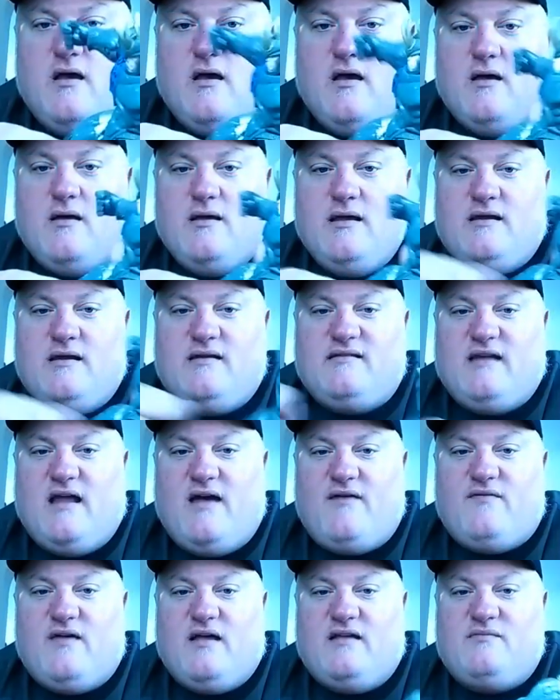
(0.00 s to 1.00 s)
He doesn't
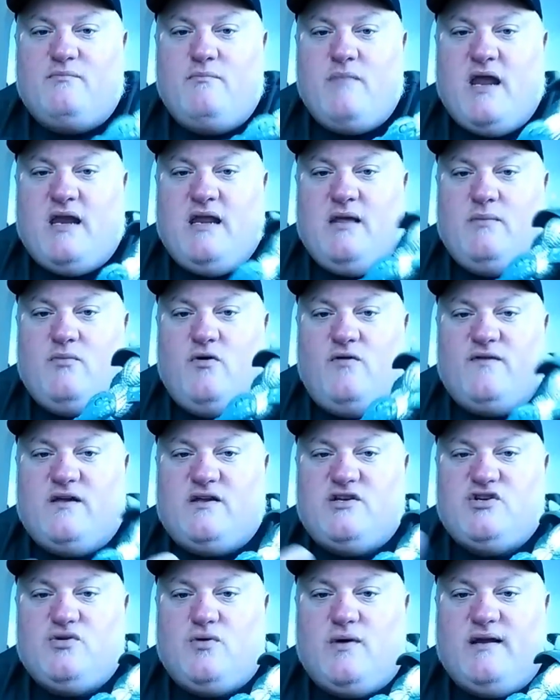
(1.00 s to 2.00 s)
have as many moving
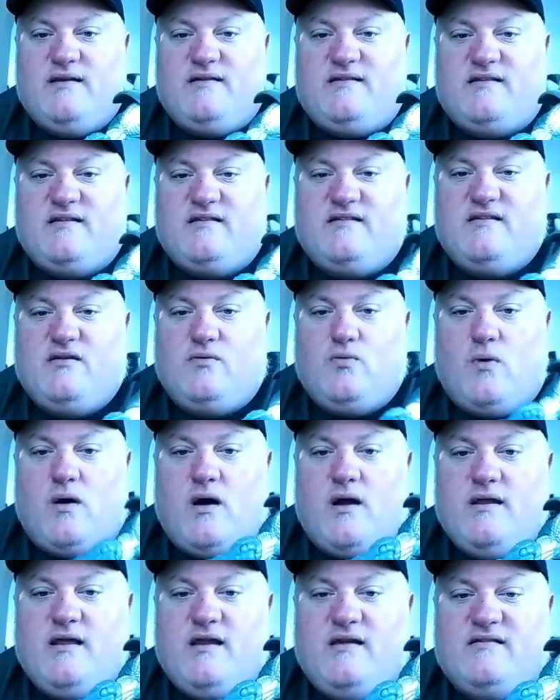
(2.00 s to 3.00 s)
joints as you'd
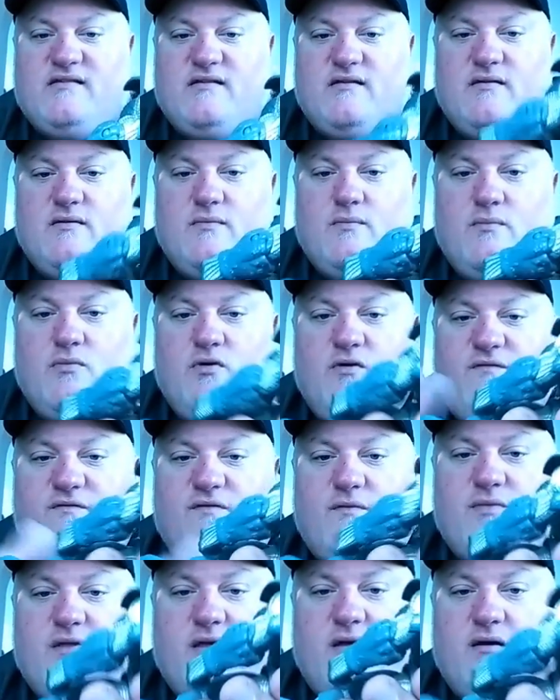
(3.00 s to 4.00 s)
want. He doesn't move
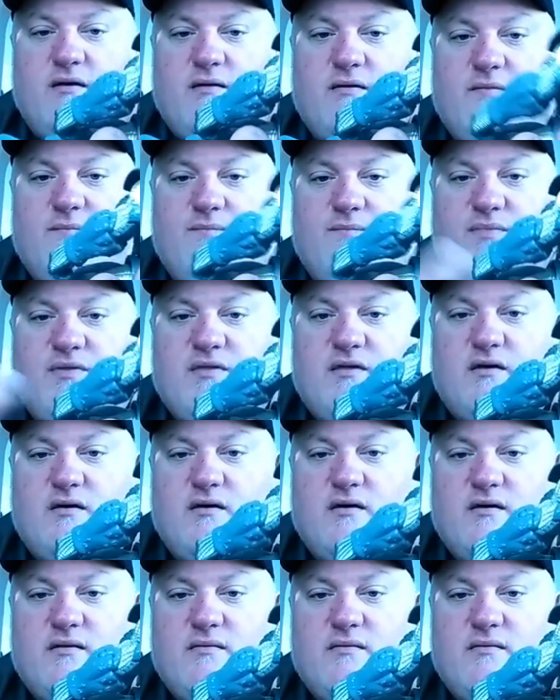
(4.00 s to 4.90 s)
from the